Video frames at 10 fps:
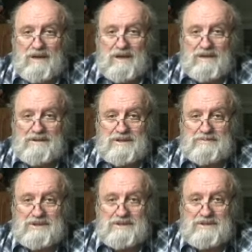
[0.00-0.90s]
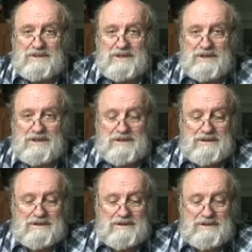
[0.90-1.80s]
as explicitly done
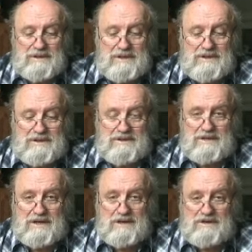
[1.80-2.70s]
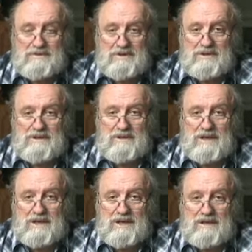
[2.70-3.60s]
in Steiner's work,
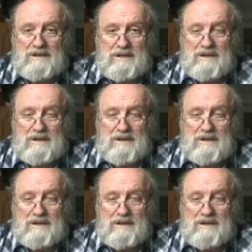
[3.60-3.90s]
and